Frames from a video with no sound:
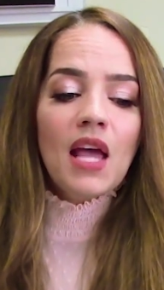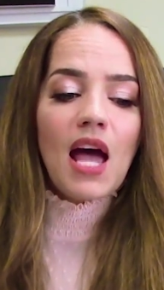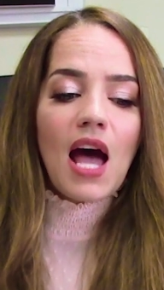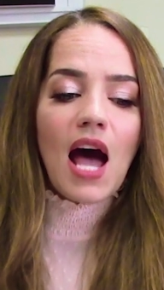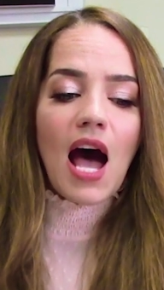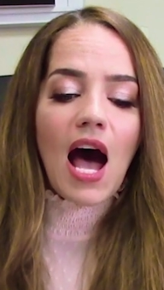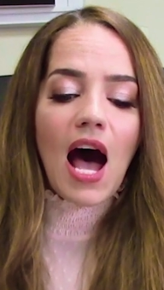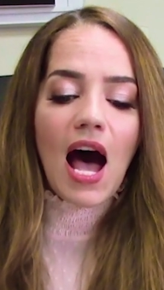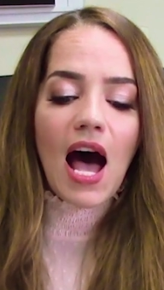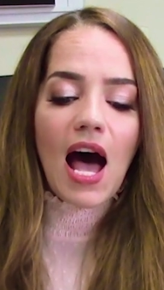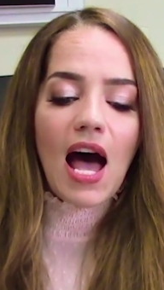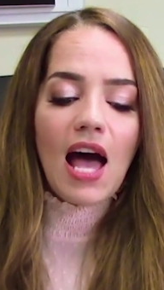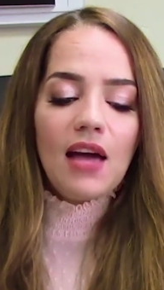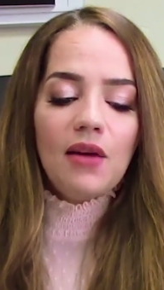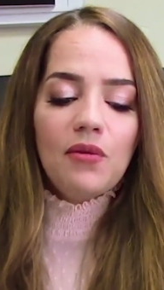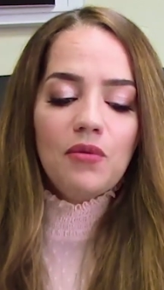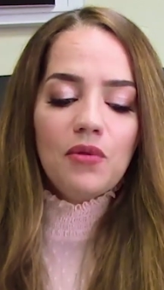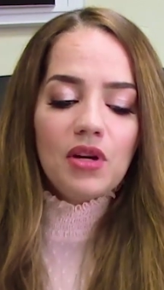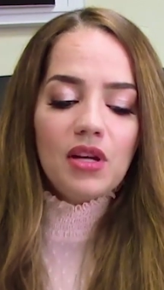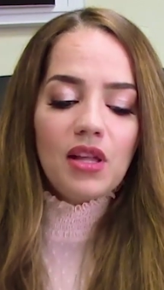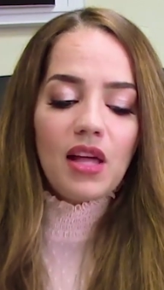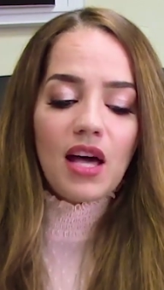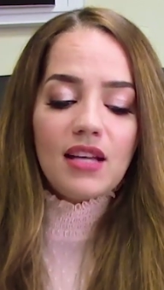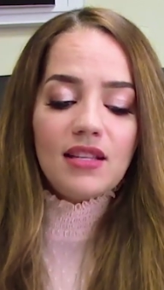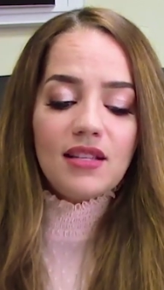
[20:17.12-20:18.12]
I
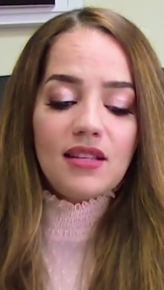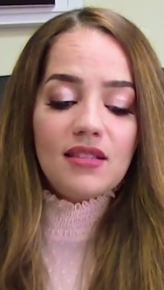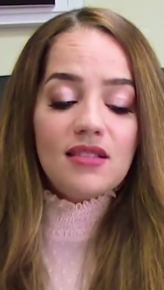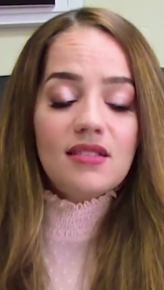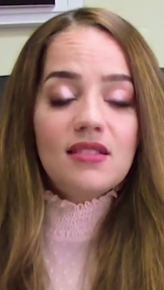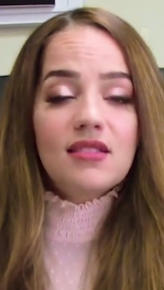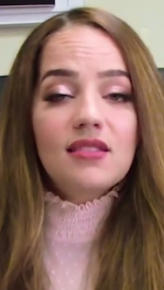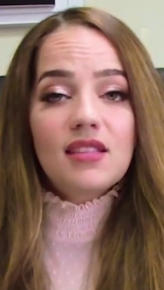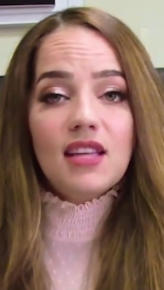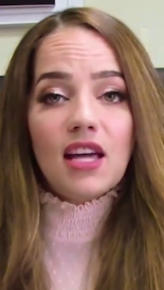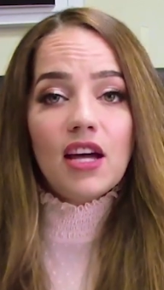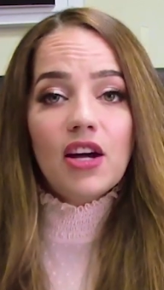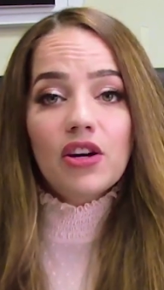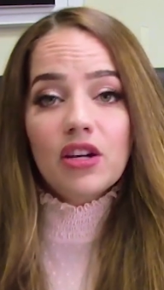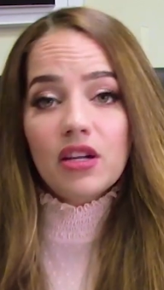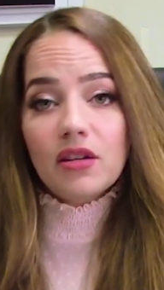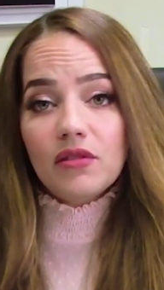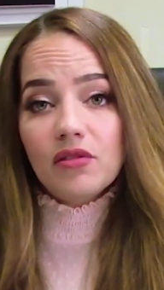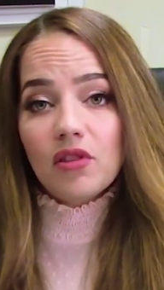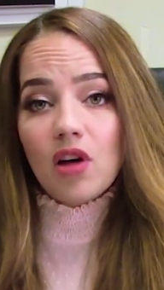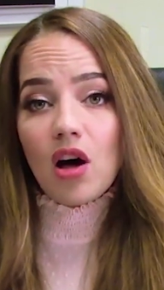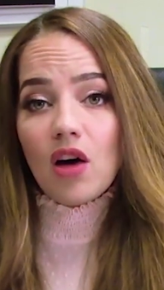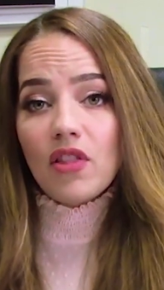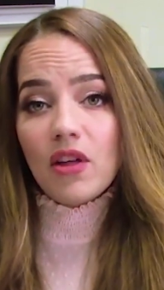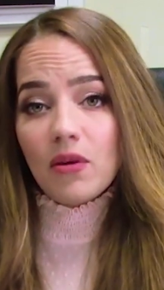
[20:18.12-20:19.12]
realized, because this is the area of
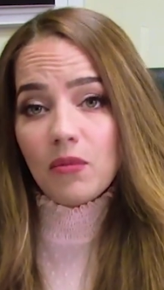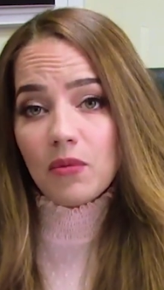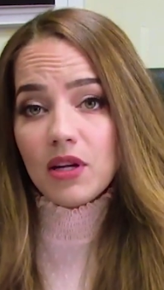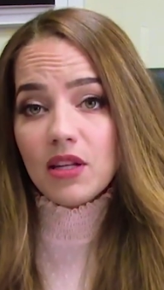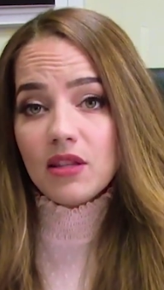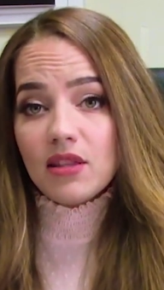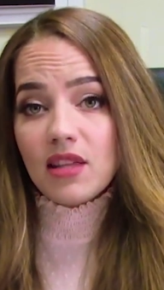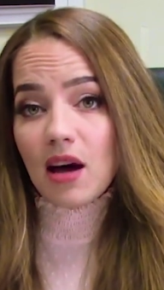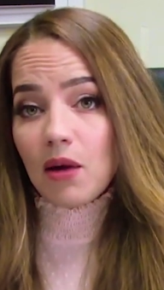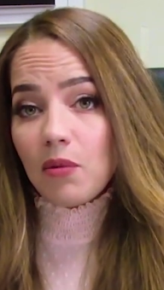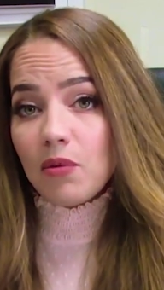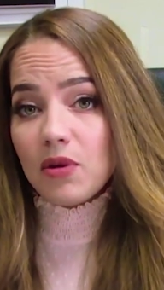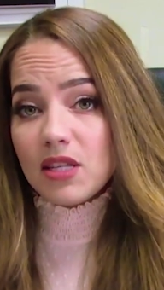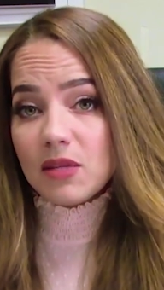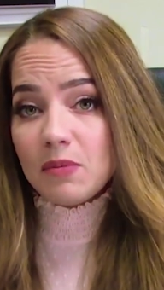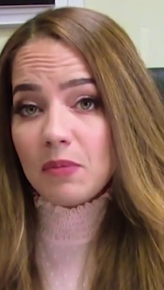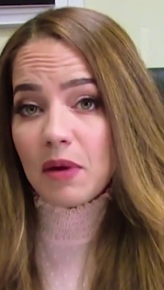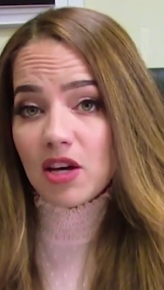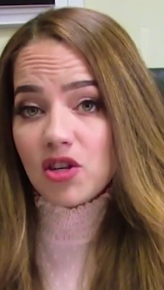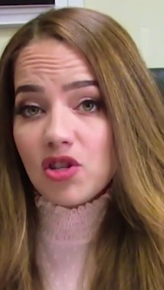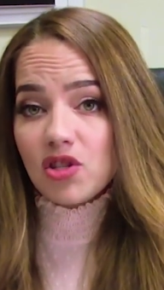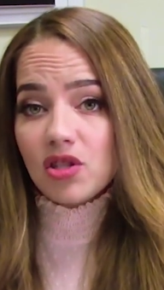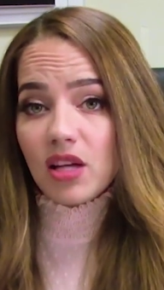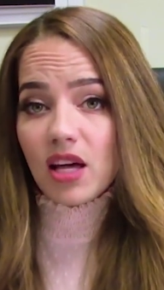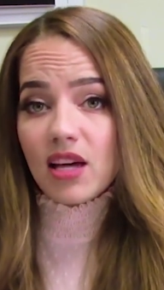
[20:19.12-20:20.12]
law that we
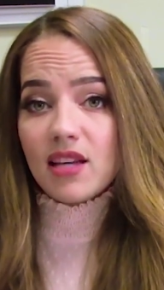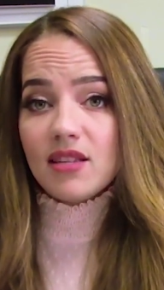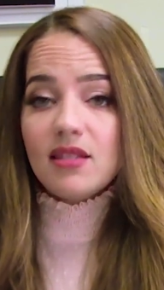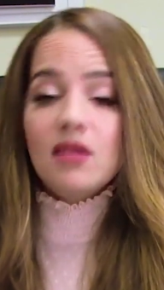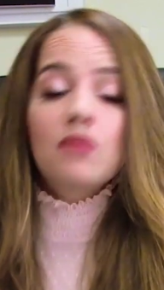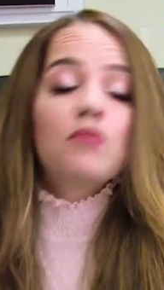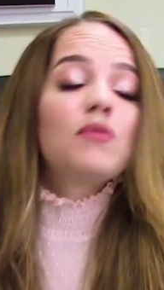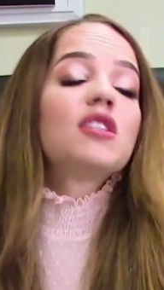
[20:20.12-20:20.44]
specialized in.